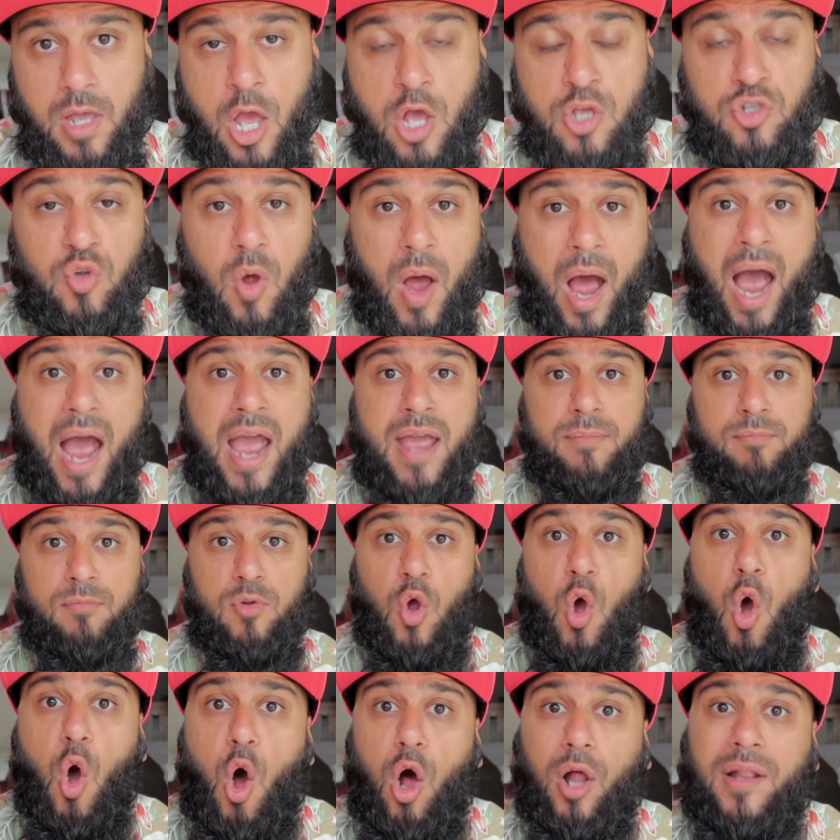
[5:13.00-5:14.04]
So I am
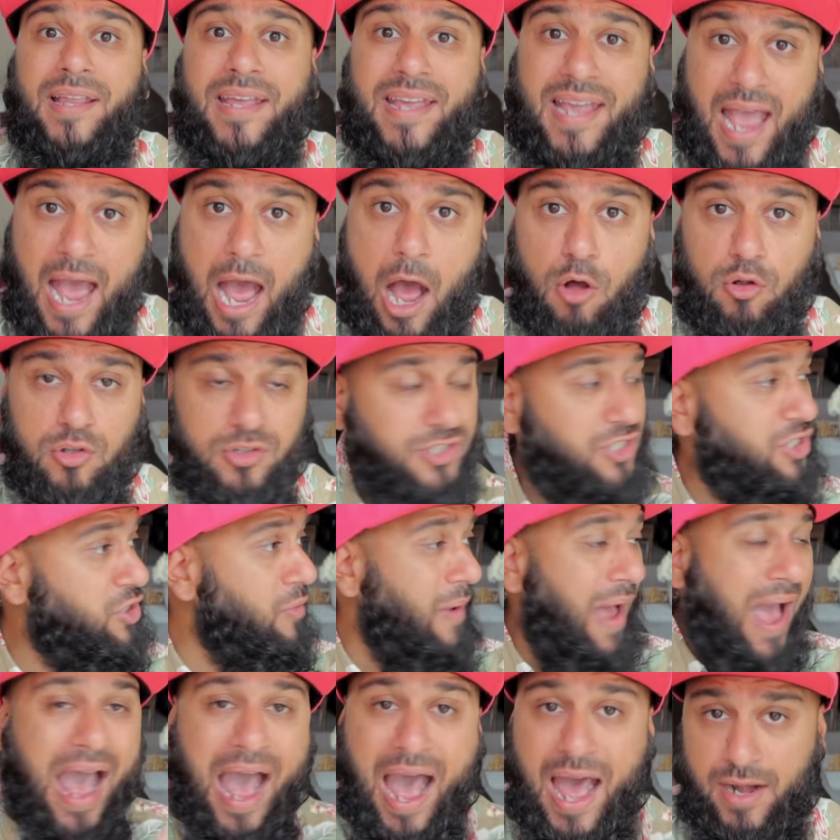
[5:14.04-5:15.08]
calling out
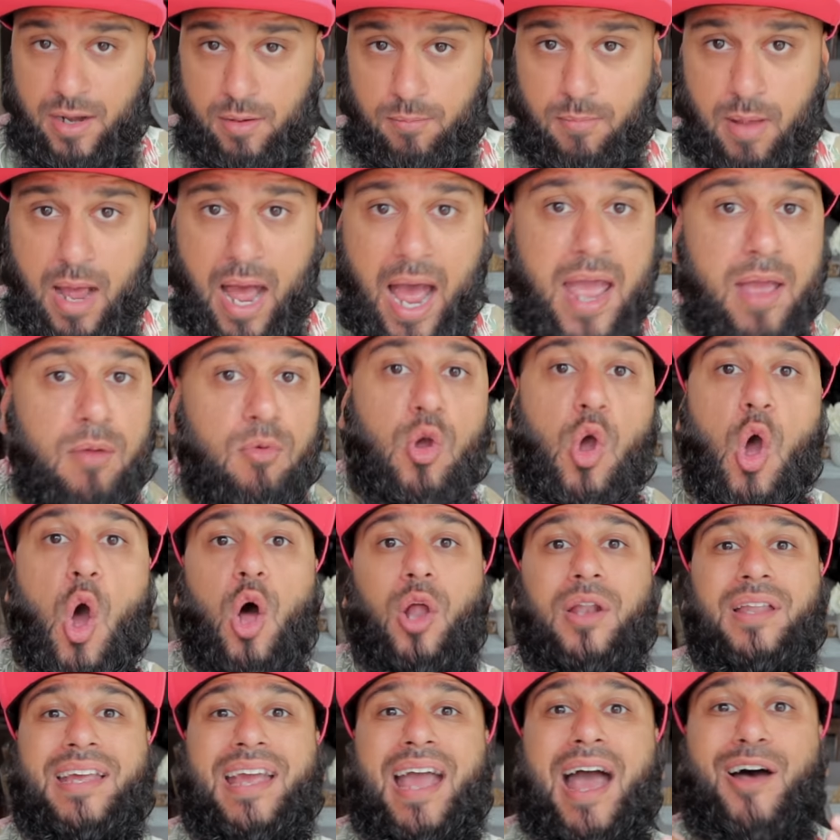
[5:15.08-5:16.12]
to Adam. I am
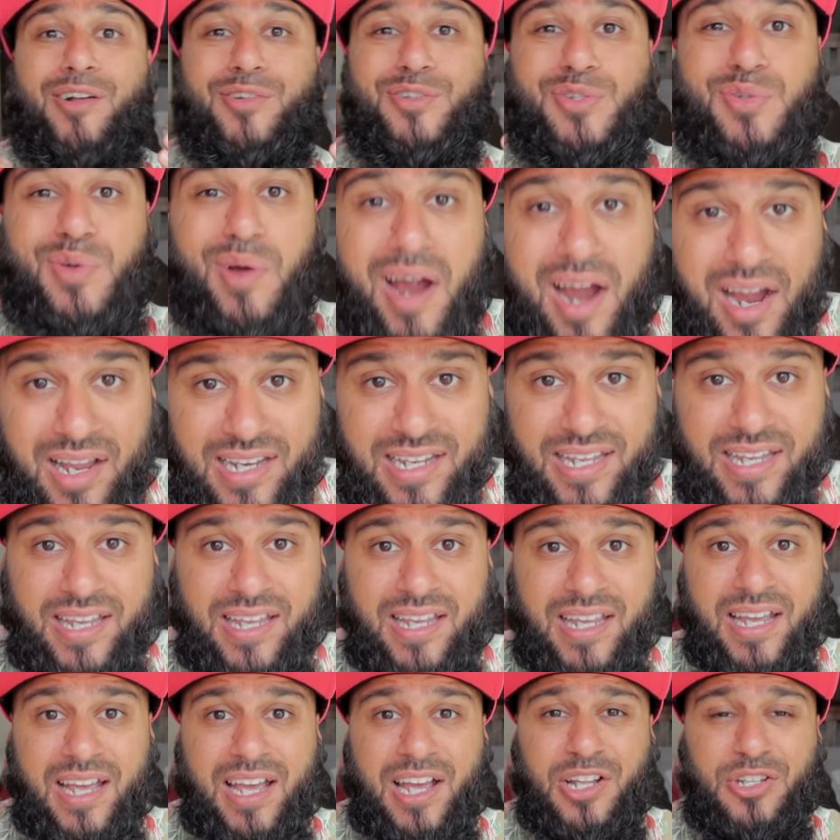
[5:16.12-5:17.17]
calling out to Ali
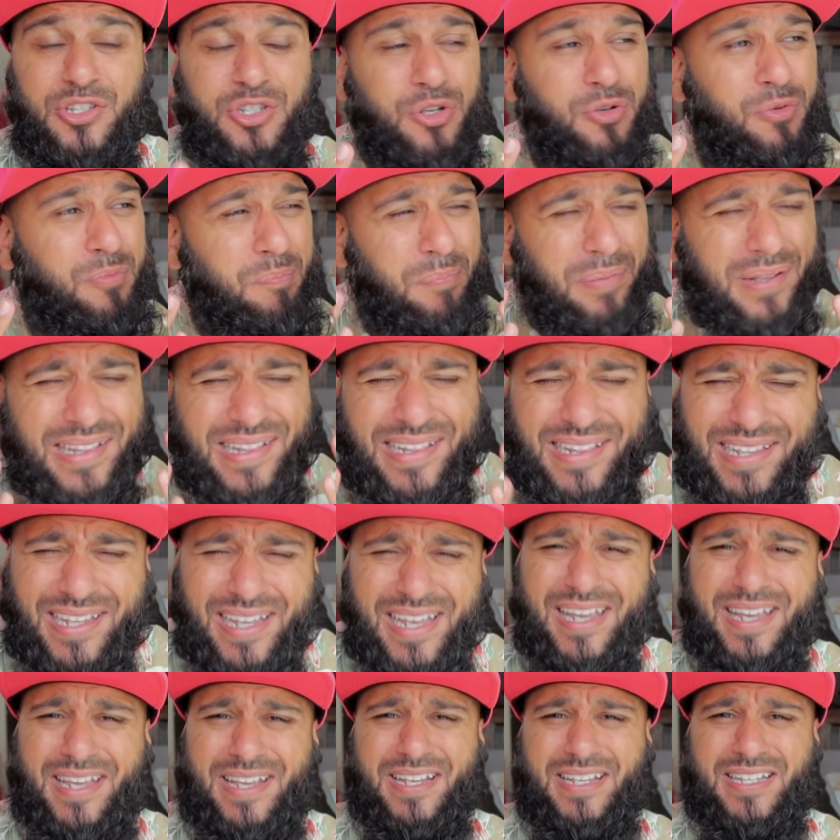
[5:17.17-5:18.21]
to
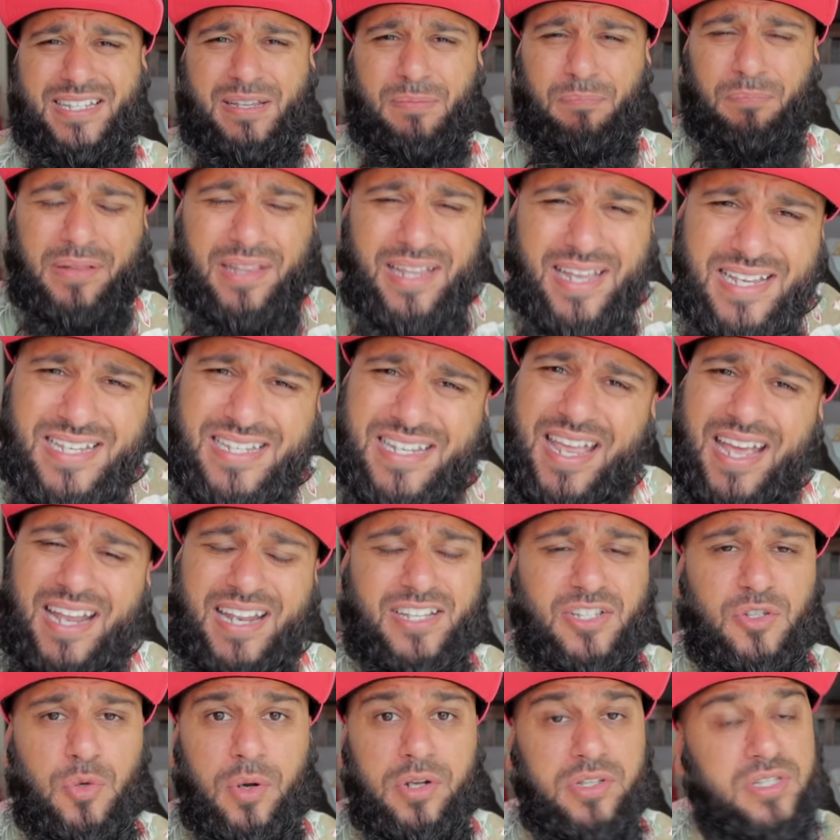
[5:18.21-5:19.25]
please, please get it
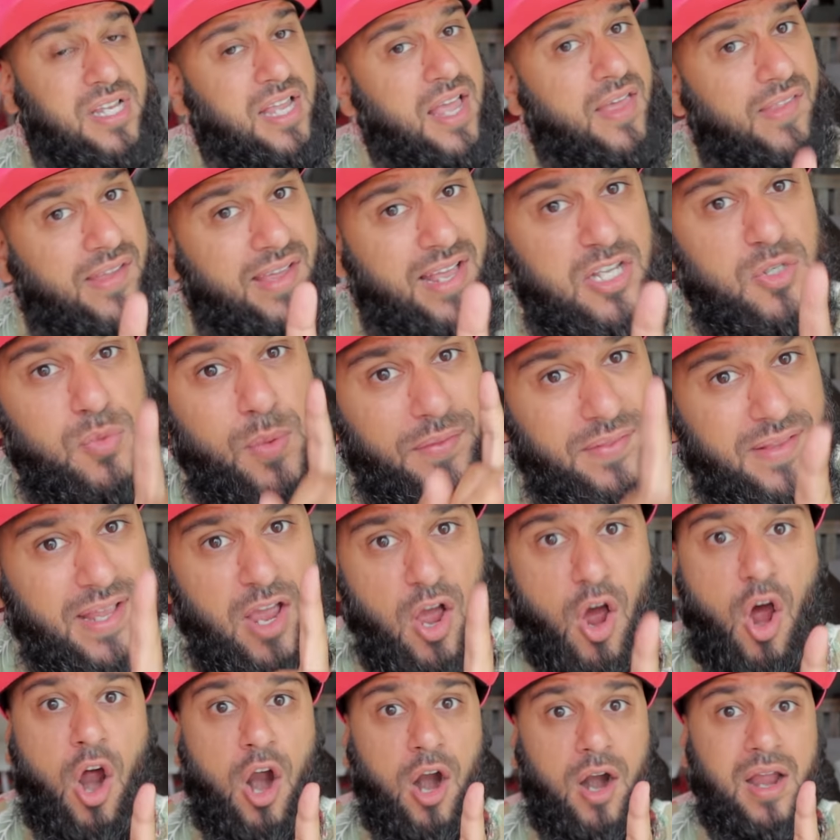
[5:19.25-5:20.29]
sorted together. And guess what they
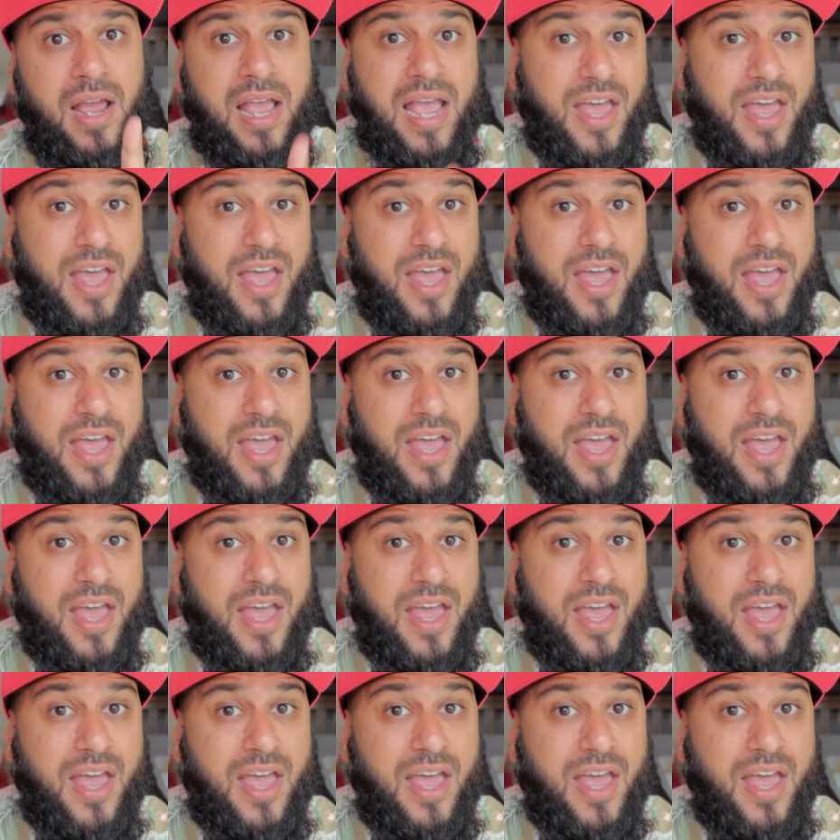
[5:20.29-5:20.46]
are?